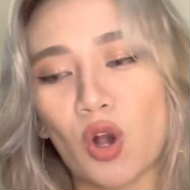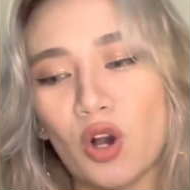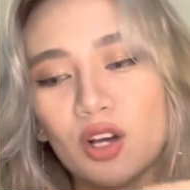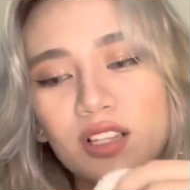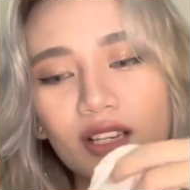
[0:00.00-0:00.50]

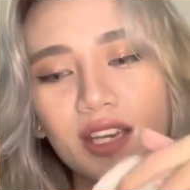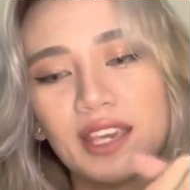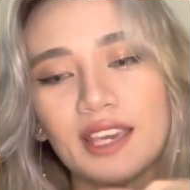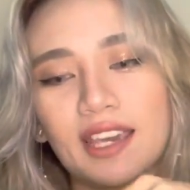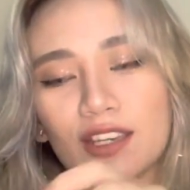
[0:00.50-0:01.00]
haul.
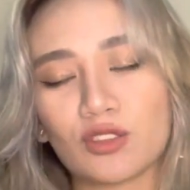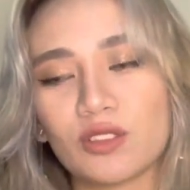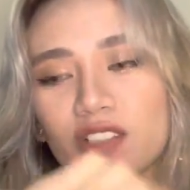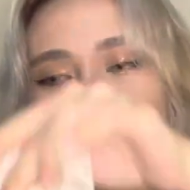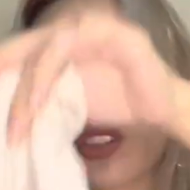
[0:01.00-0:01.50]
Ito
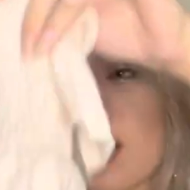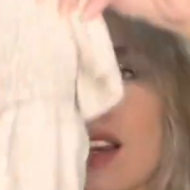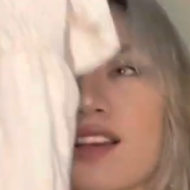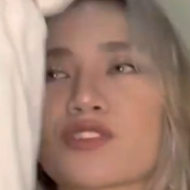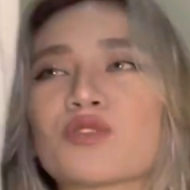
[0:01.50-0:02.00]
lang
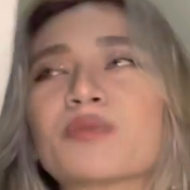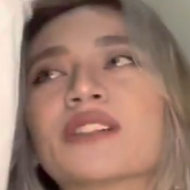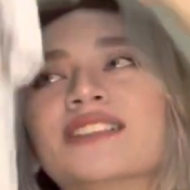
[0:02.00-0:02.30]
siya. Sobrang